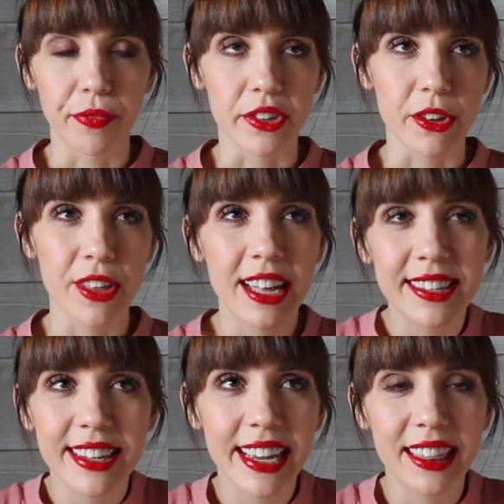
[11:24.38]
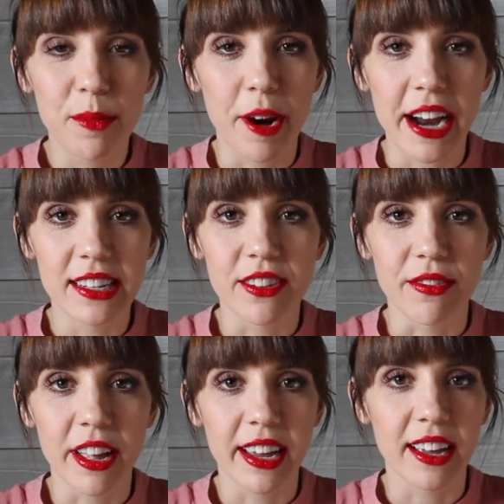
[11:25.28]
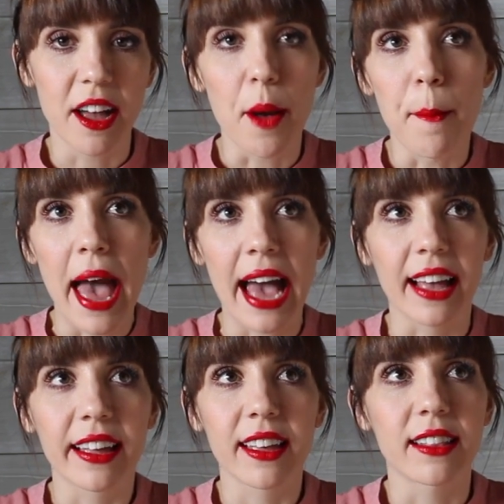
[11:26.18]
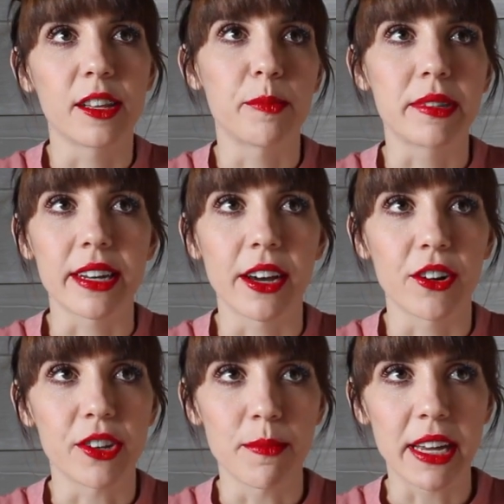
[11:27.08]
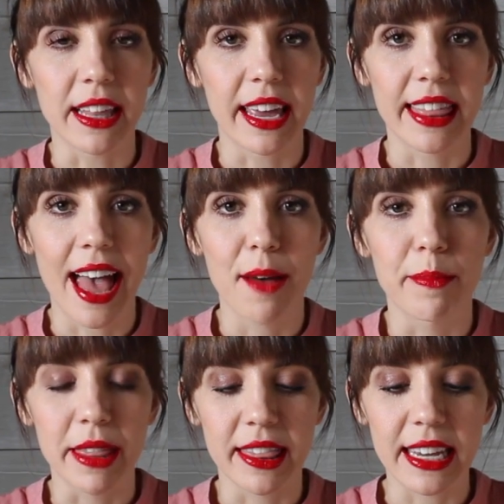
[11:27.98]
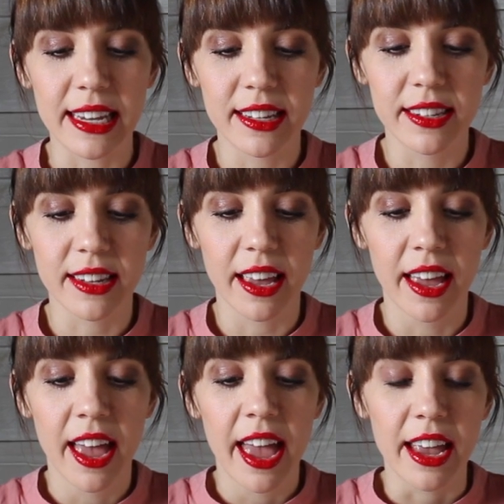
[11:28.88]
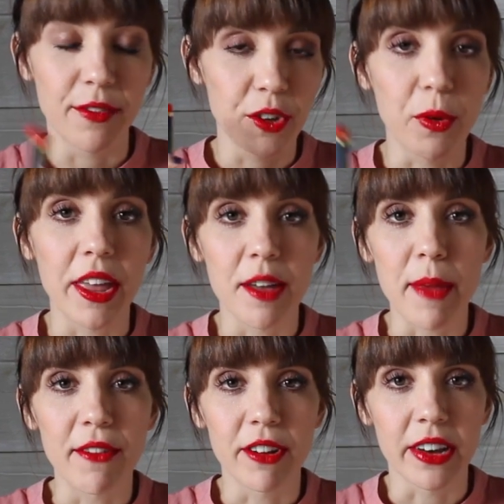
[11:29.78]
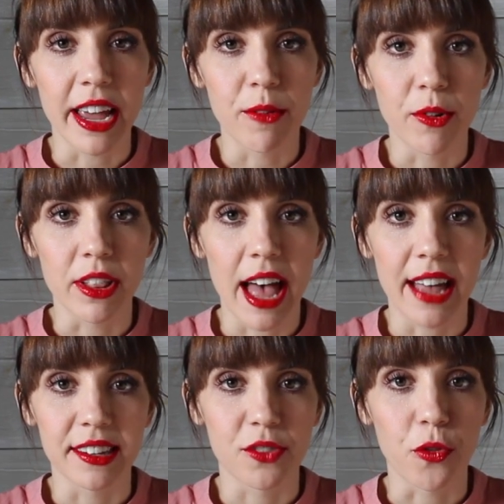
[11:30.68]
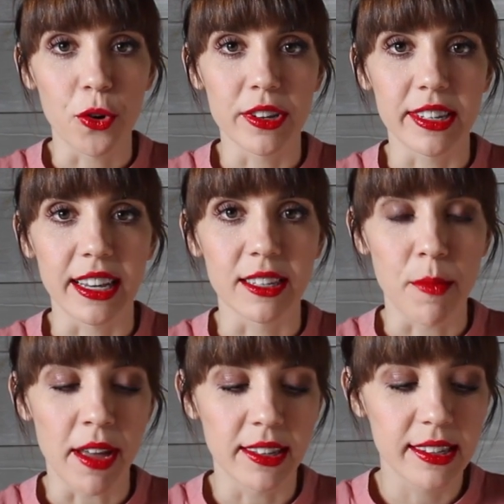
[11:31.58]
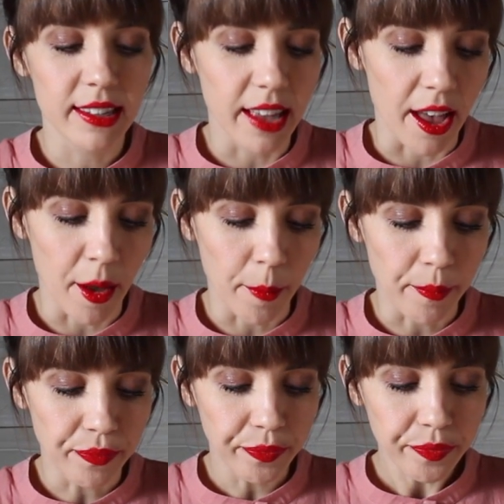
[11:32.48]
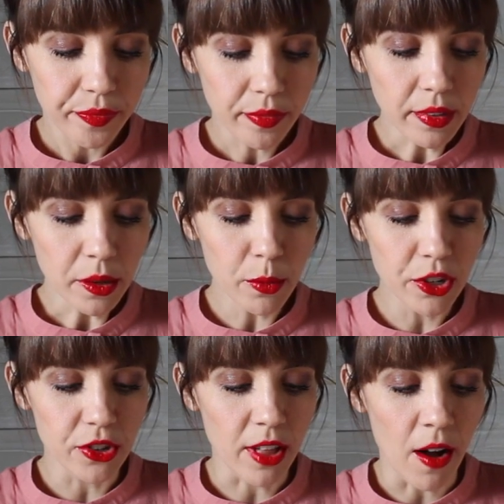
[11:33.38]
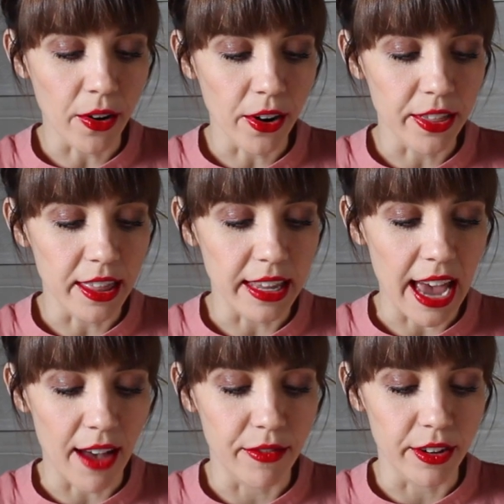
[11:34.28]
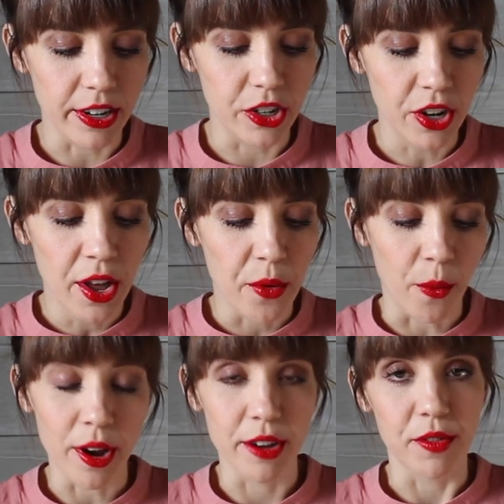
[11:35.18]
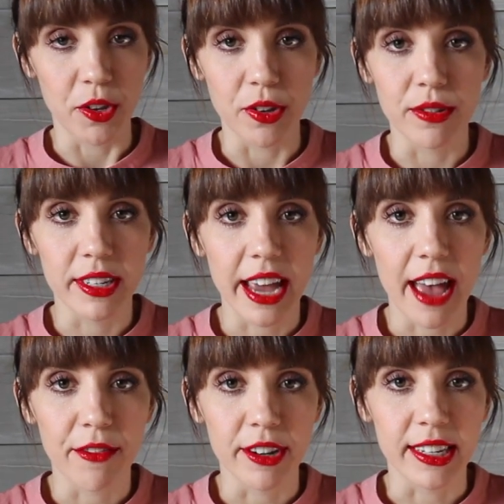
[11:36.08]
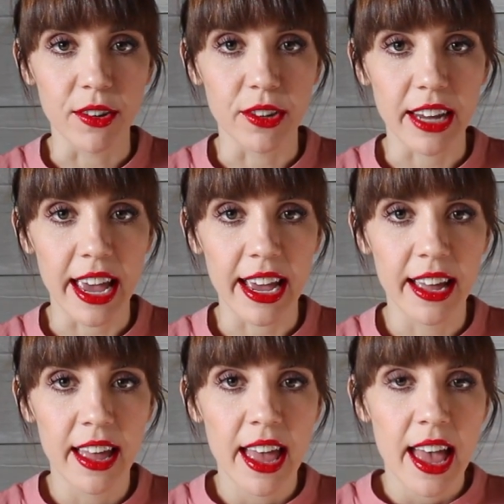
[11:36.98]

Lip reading: So that's like the price of like a MAC lipstick or something like that, but these, if you wear them every day, will last 4 to 6 months, which is longer than the average one if you used it every single day.